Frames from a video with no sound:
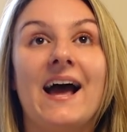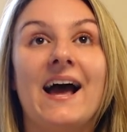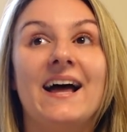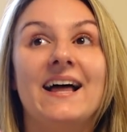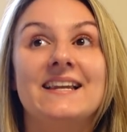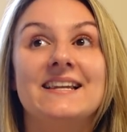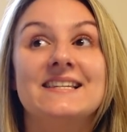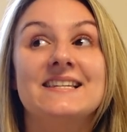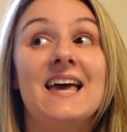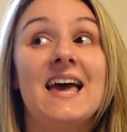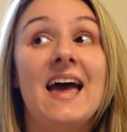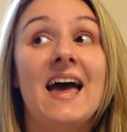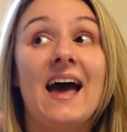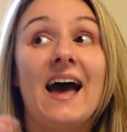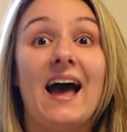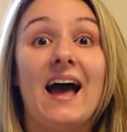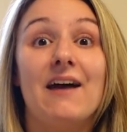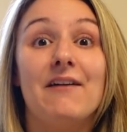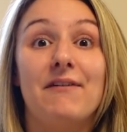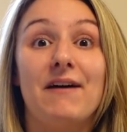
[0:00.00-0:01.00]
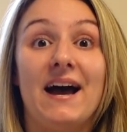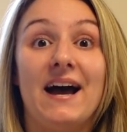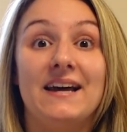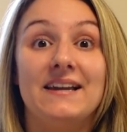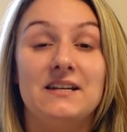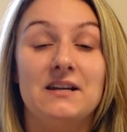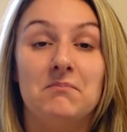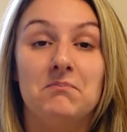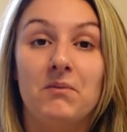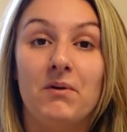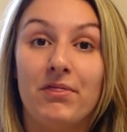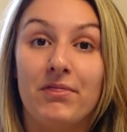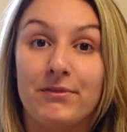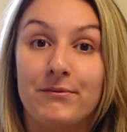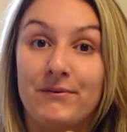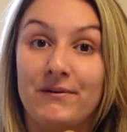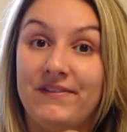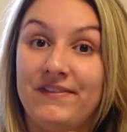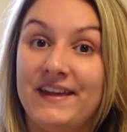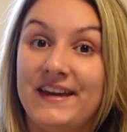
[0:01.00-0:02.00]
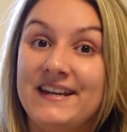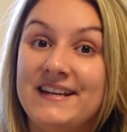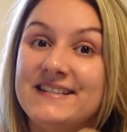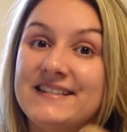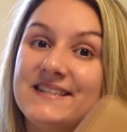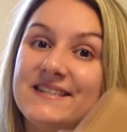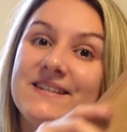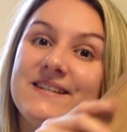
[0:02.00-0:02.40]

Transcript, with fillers: and I've had a month with this